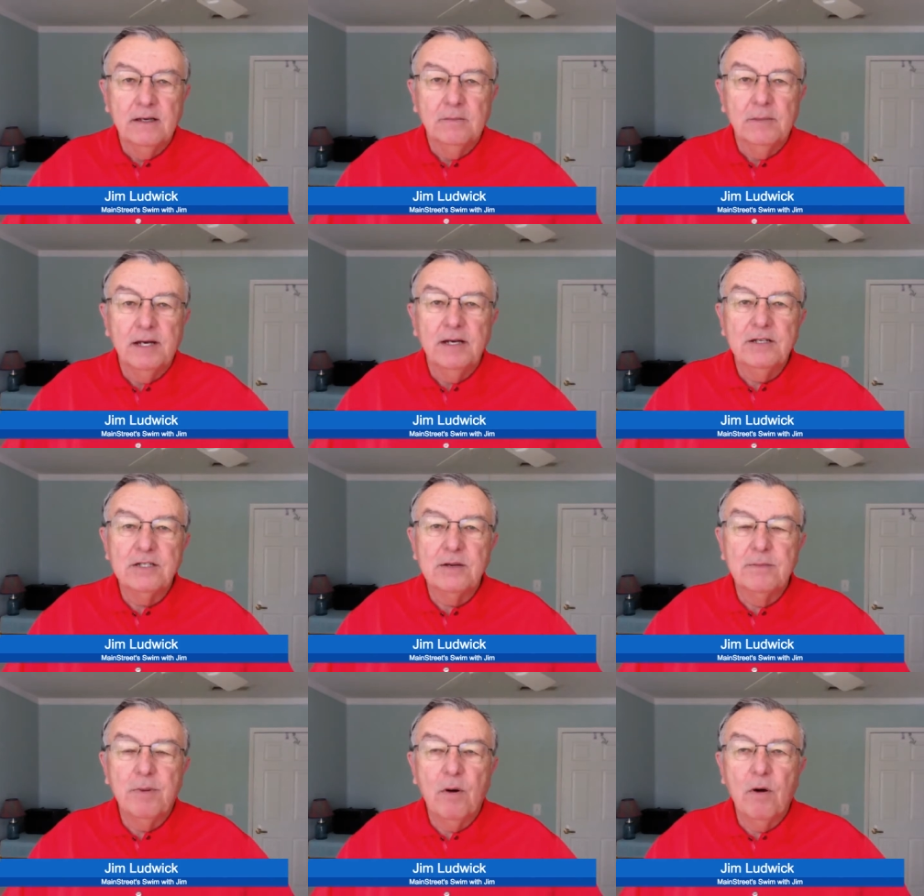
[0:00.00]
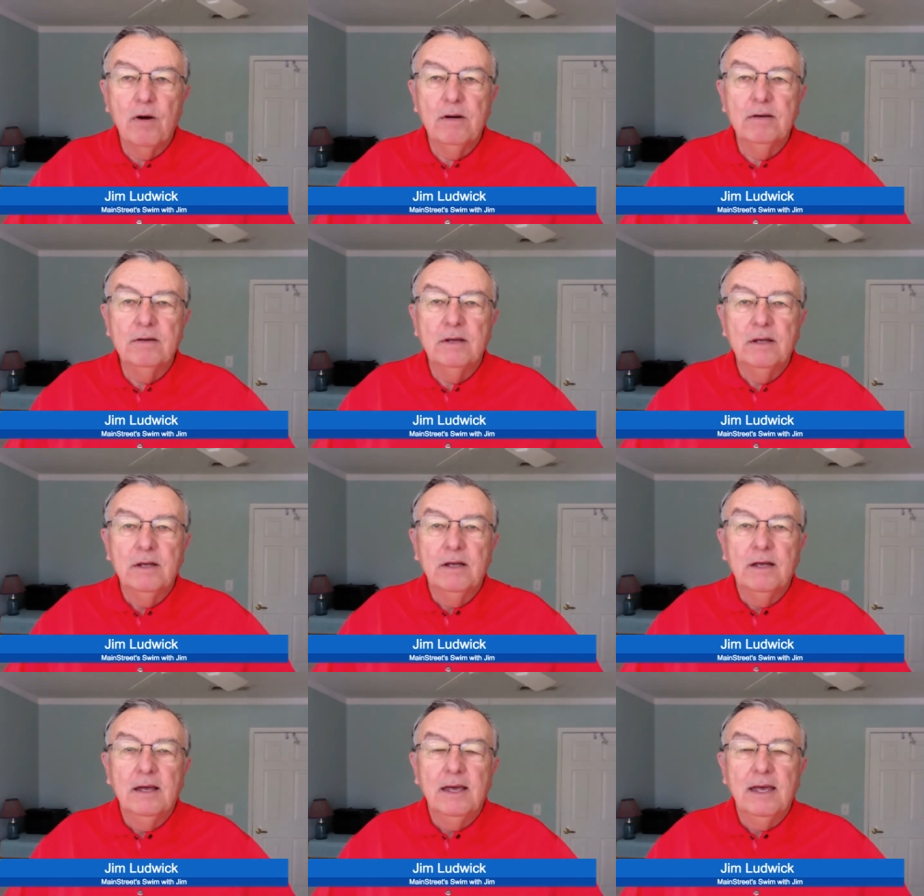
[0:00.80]
But it is important.
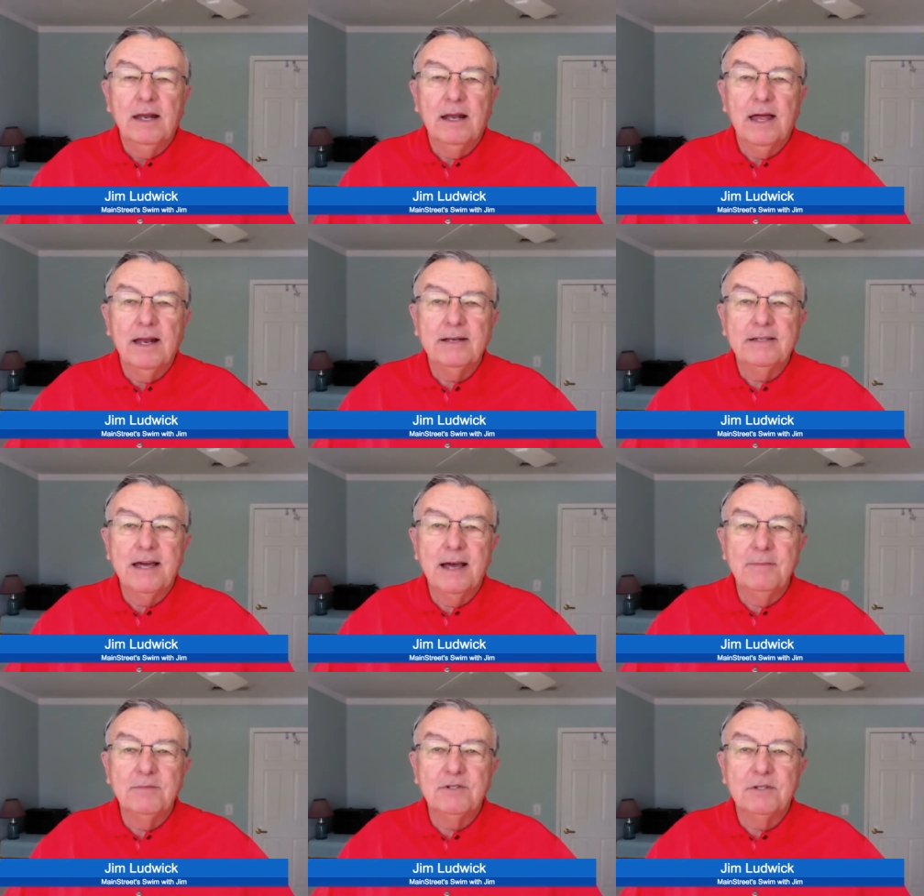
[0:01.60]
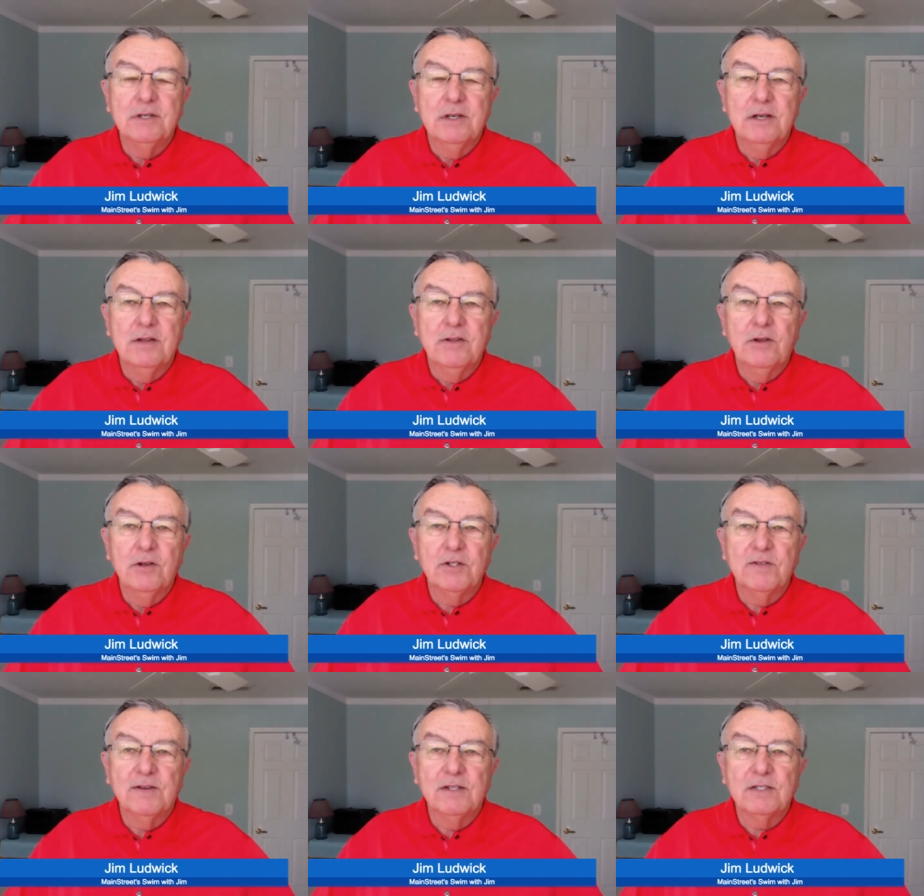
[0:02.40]
And a lot of times,
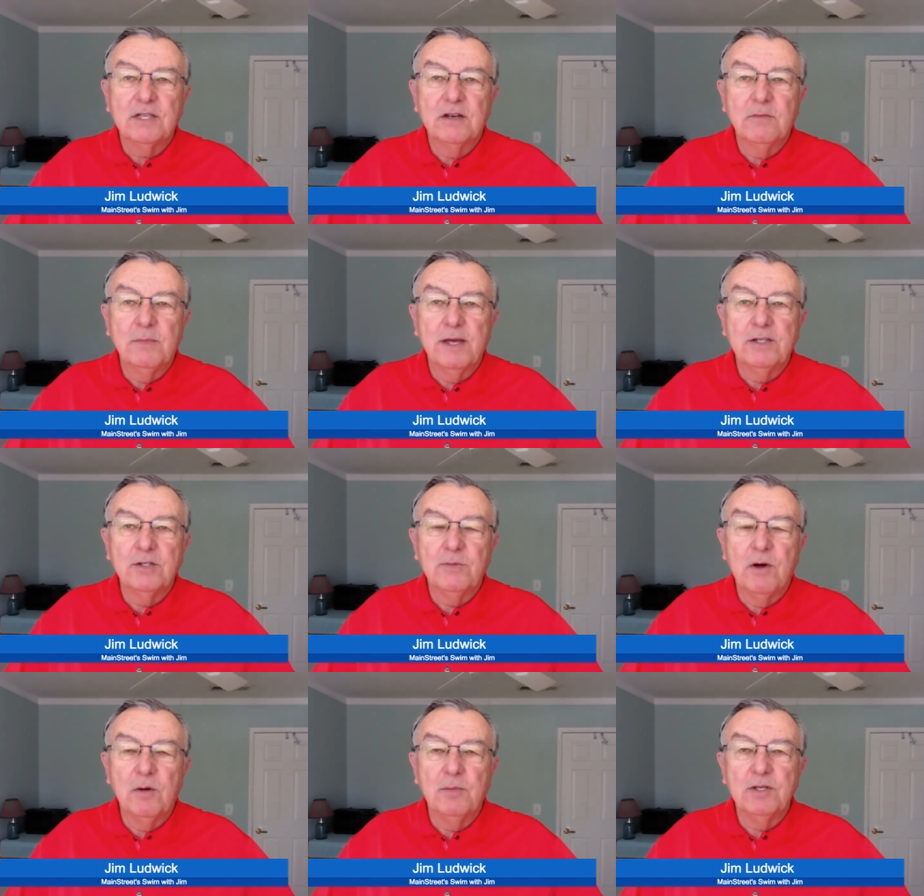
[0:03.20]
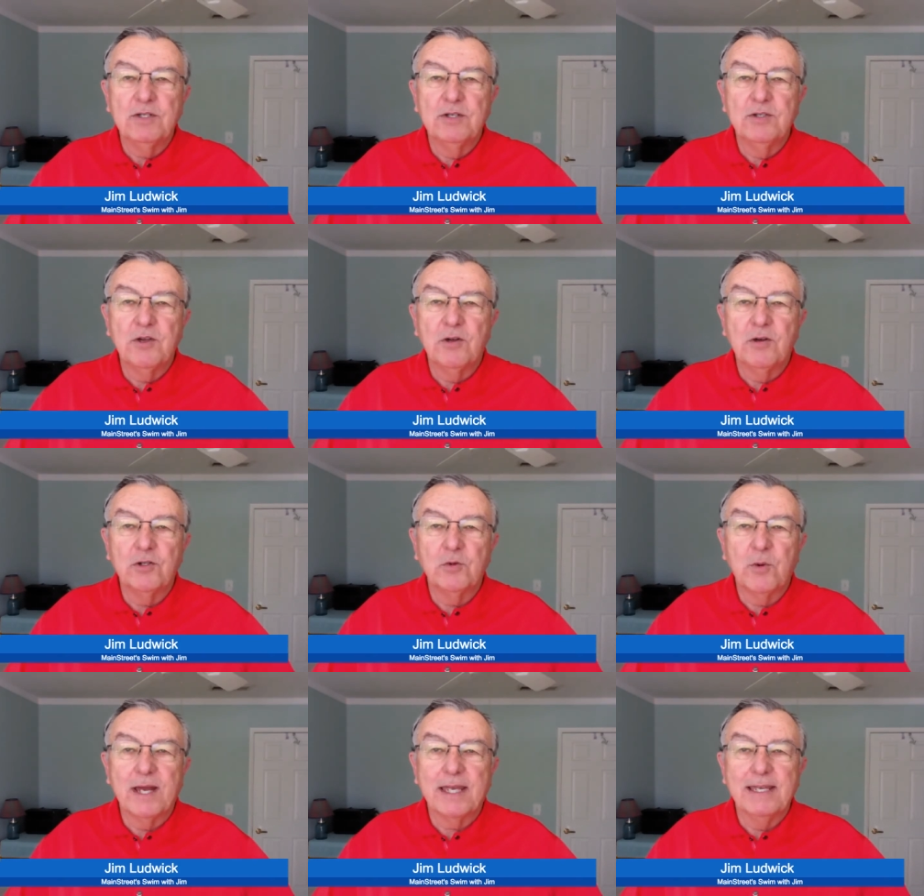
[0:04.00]
those of us that have been small business
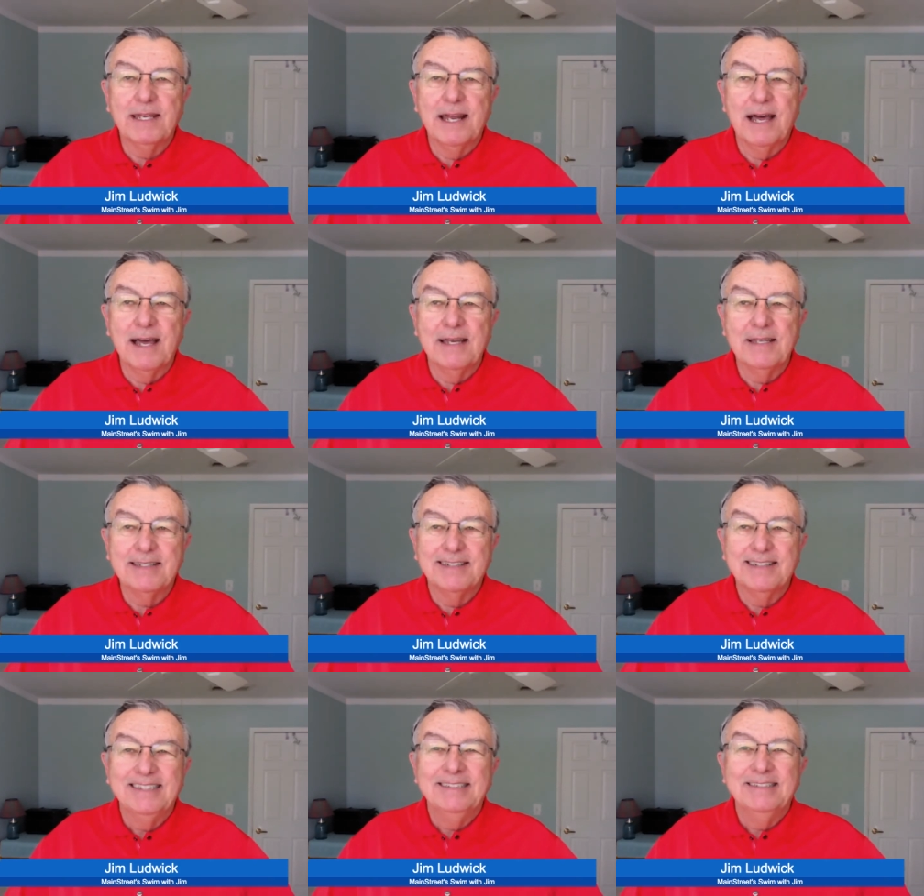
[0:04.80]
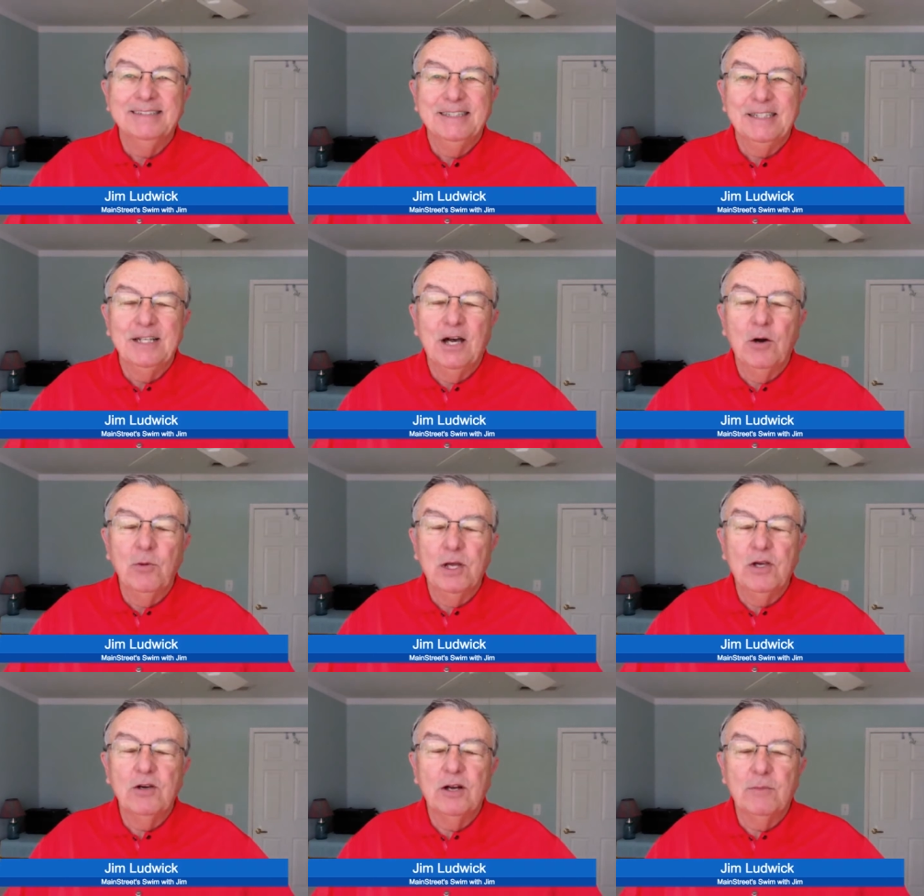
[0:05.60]
owners recognize,
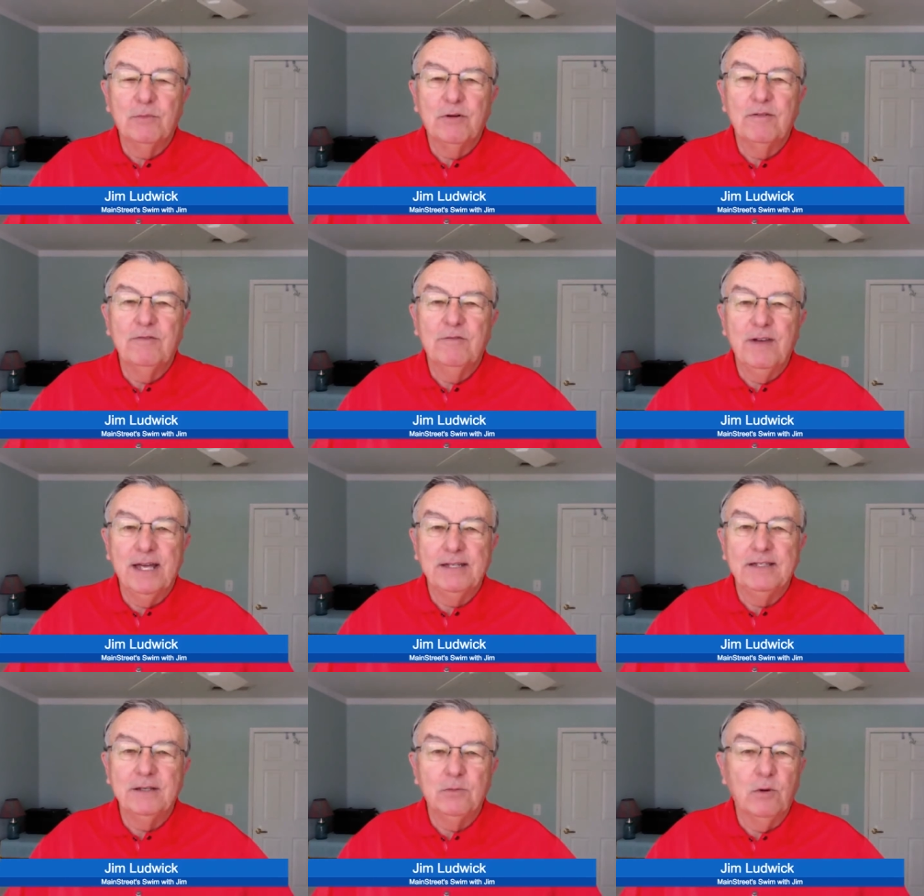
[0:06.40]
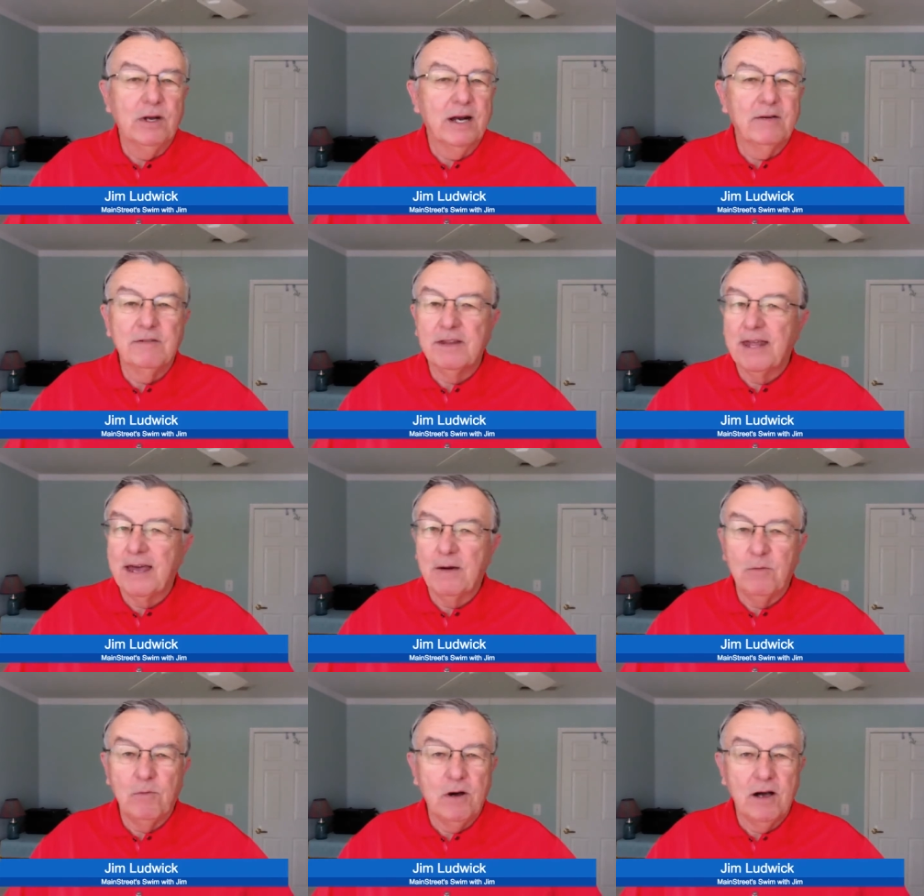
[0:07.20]
we could have prevented whatever
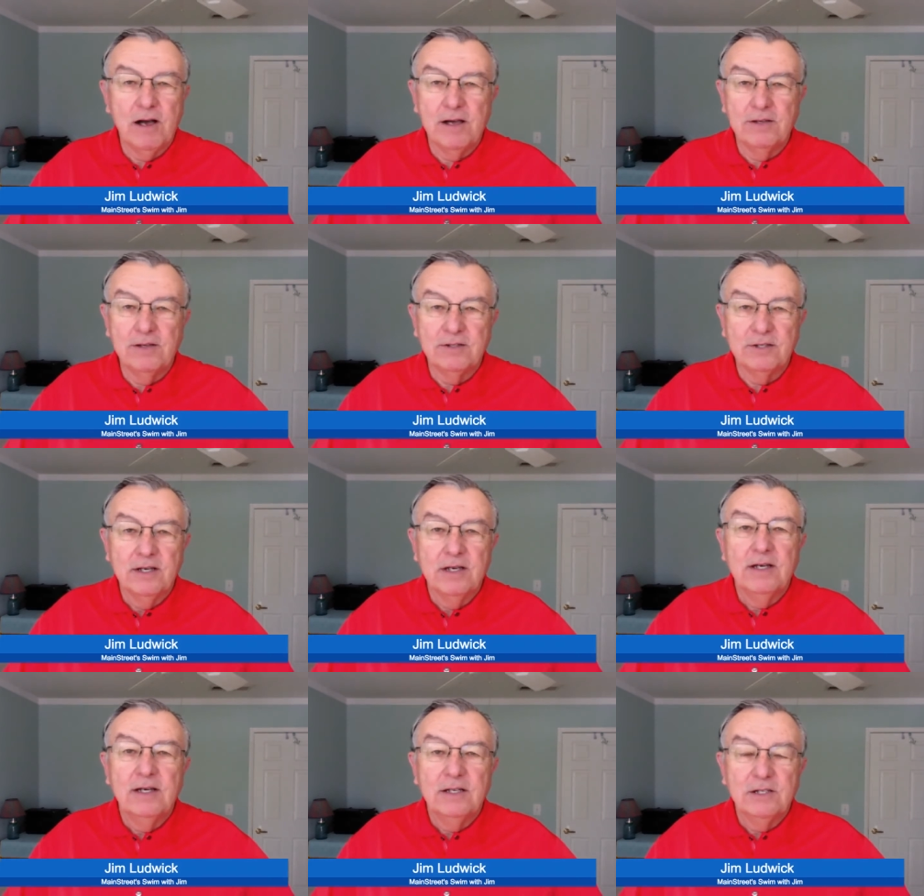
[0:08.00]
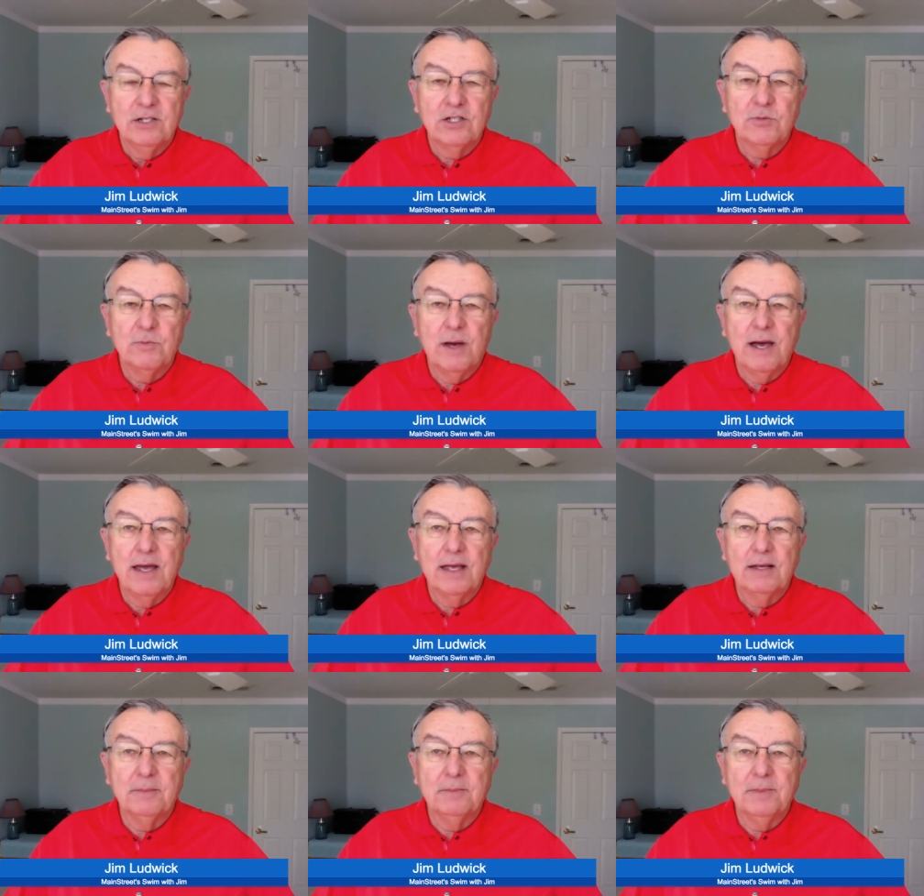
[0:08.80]
that was just
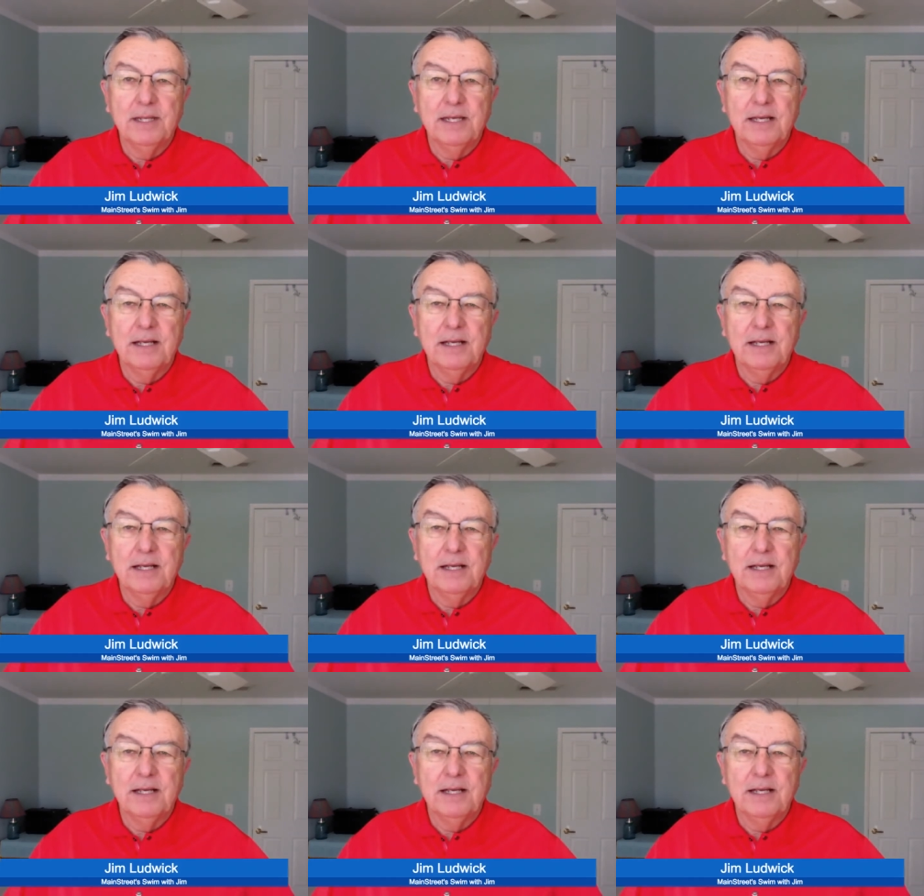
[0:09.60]
by being